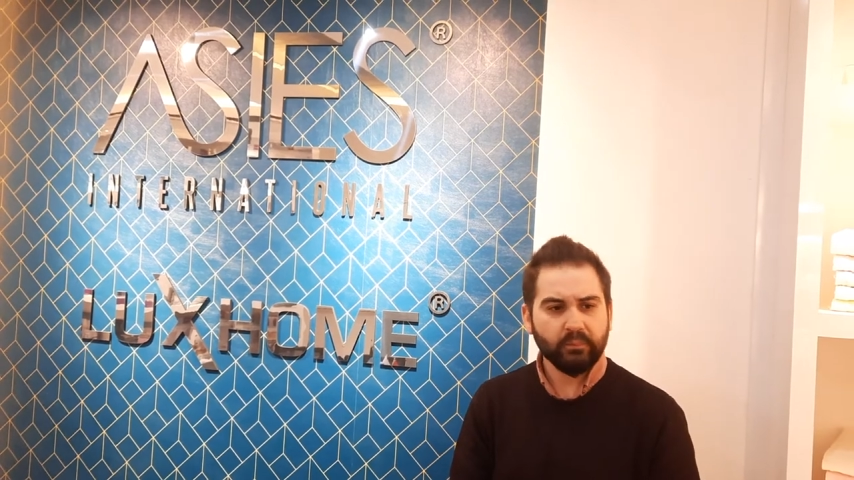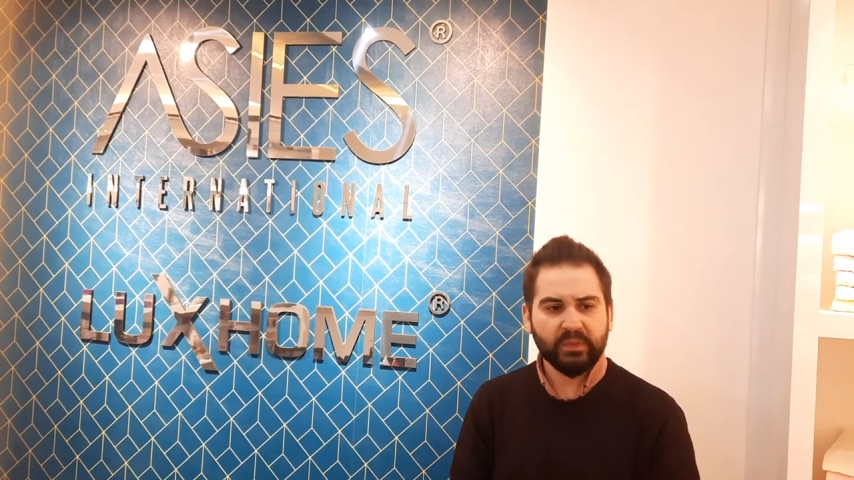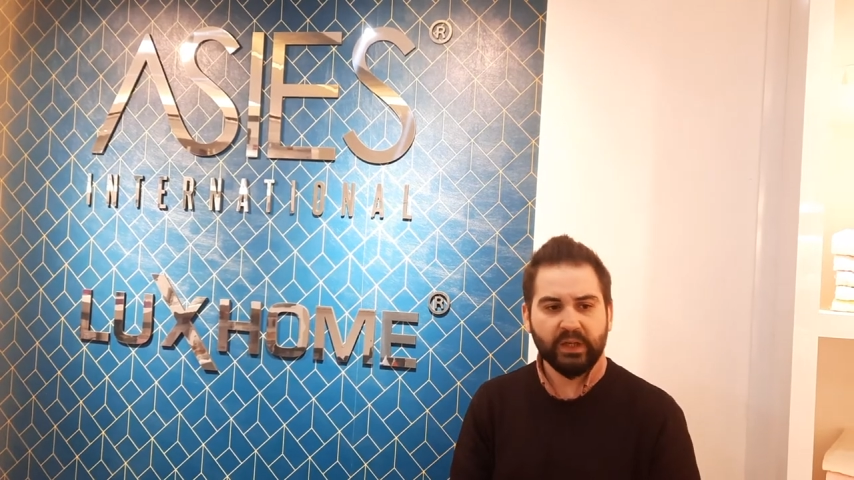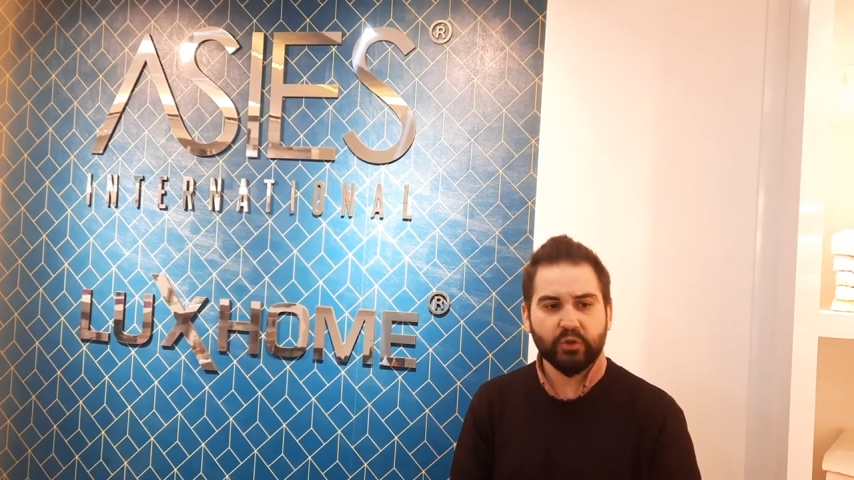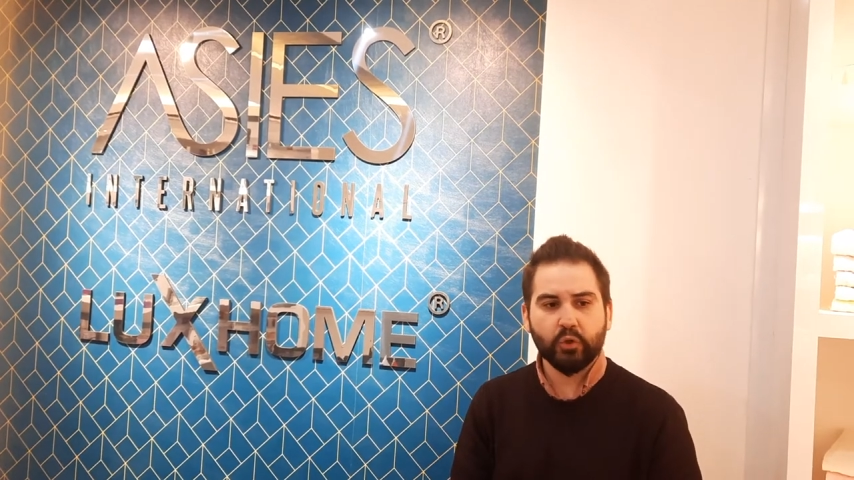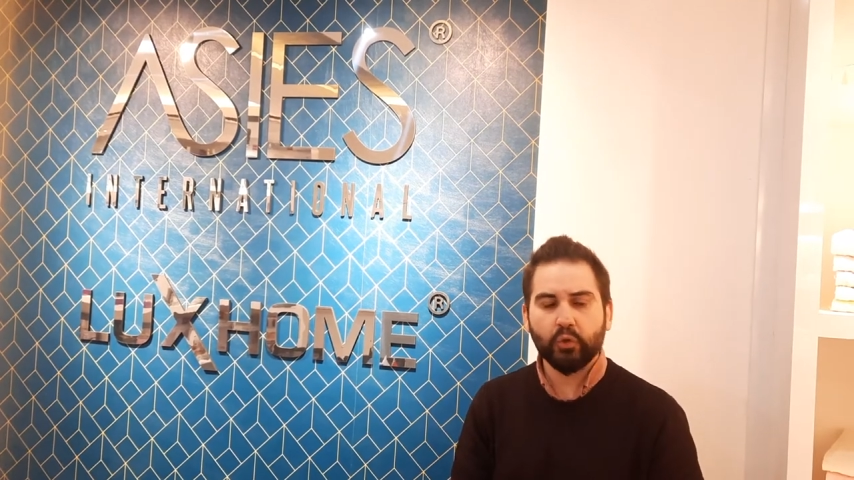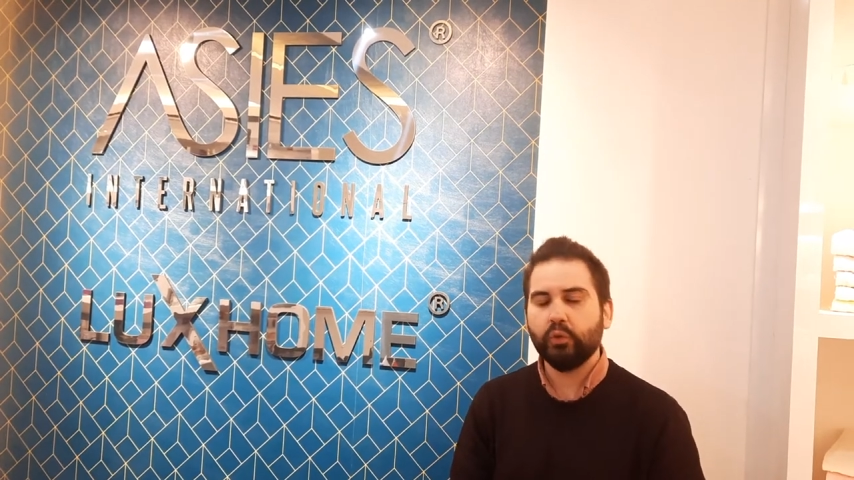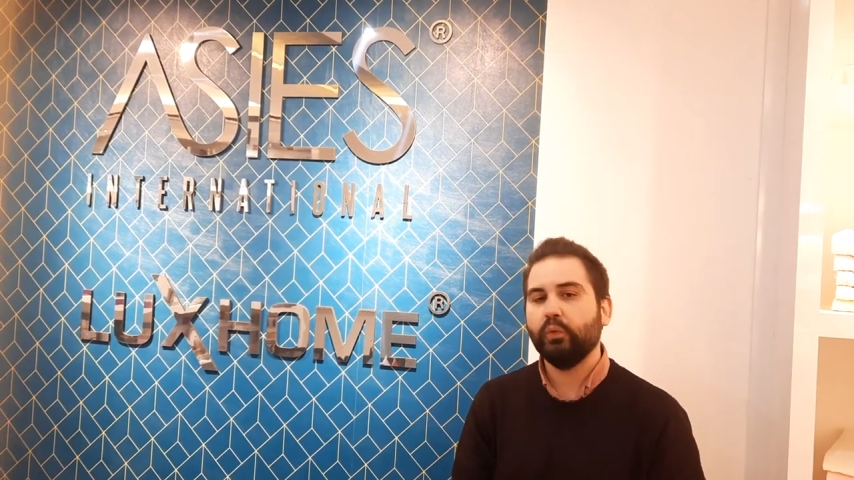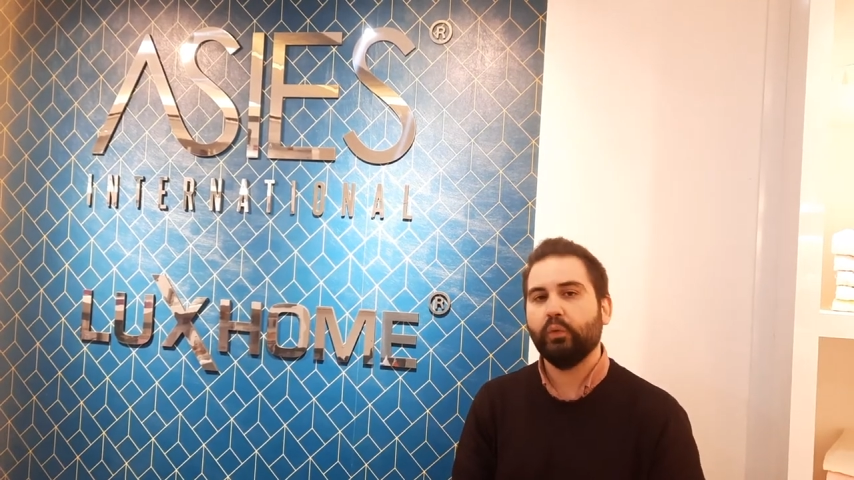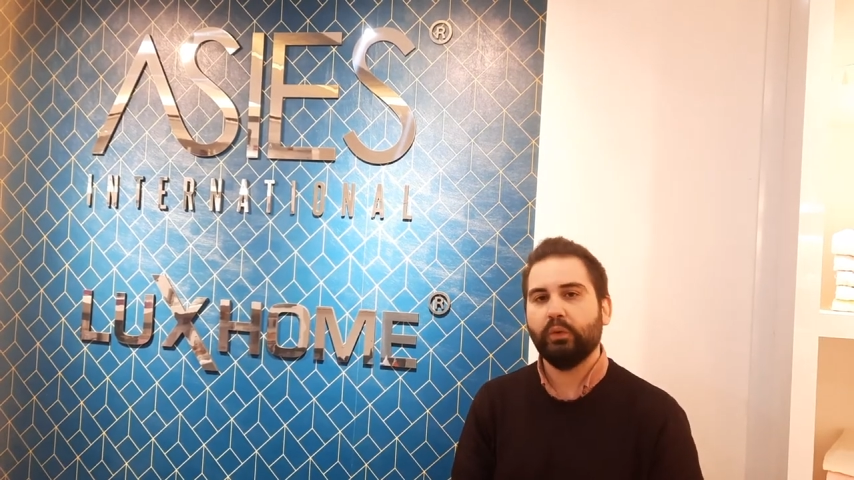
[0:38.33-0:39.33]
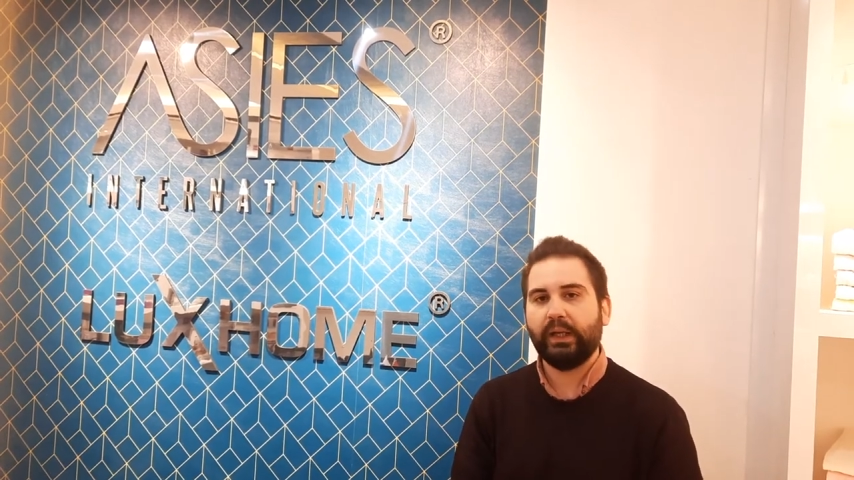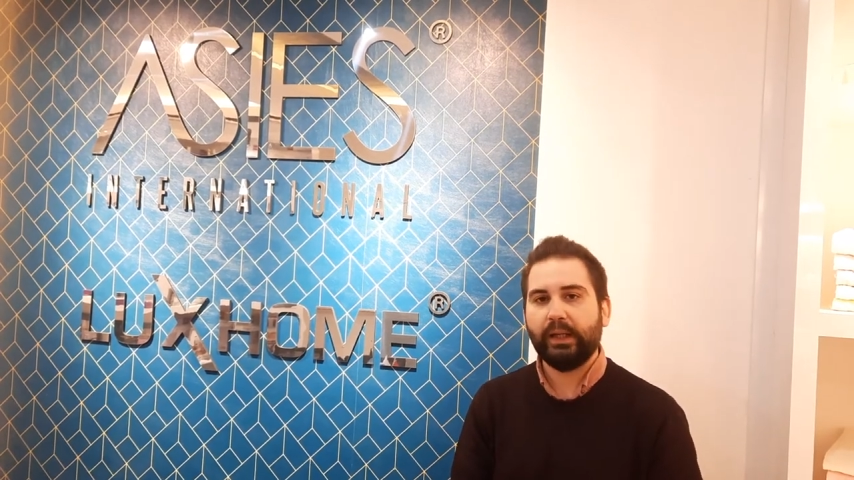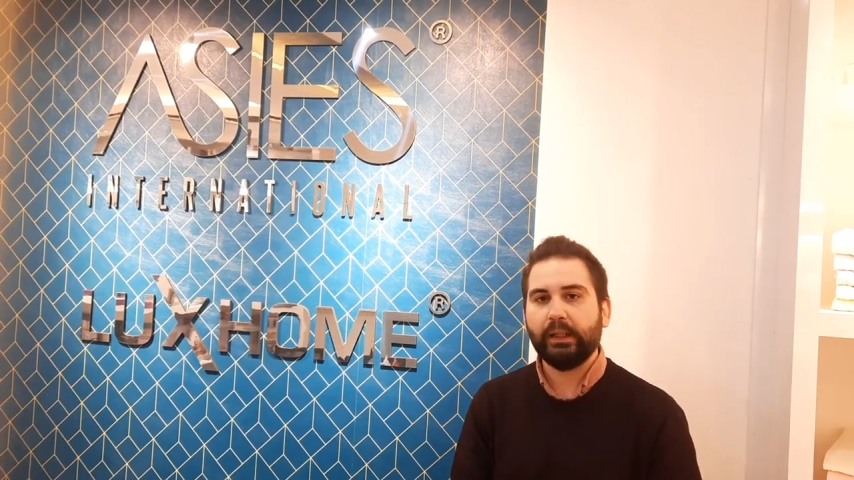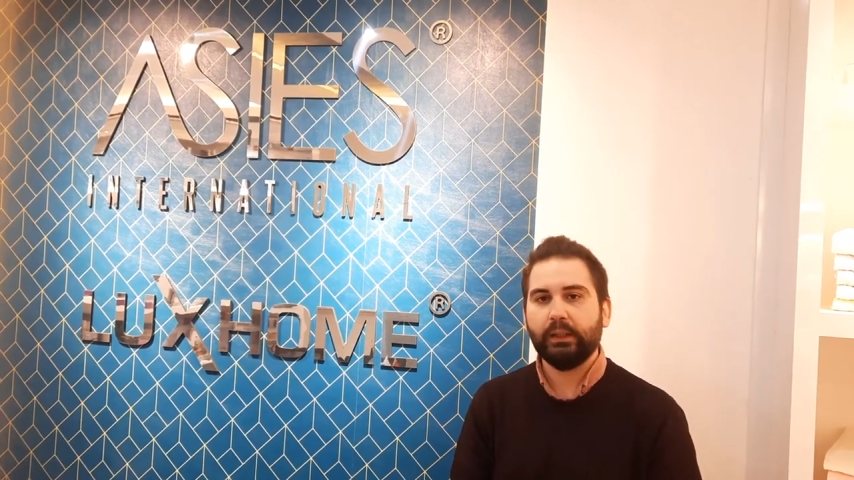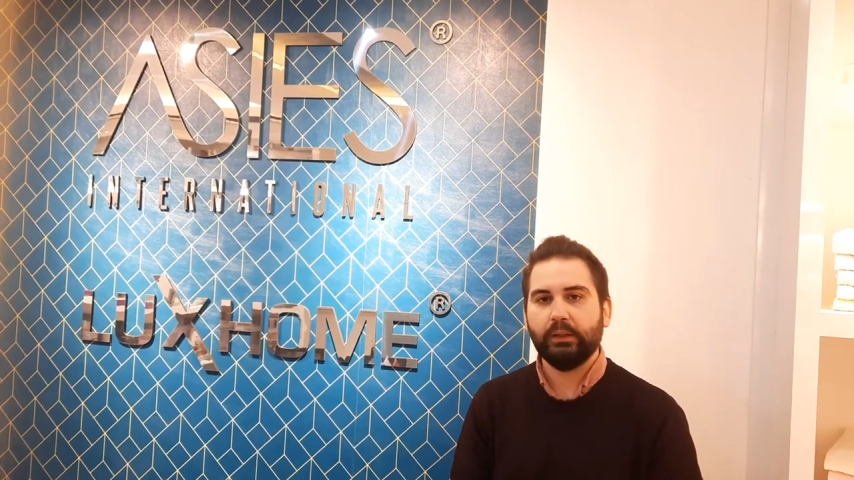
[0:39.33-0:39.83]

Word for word: that you like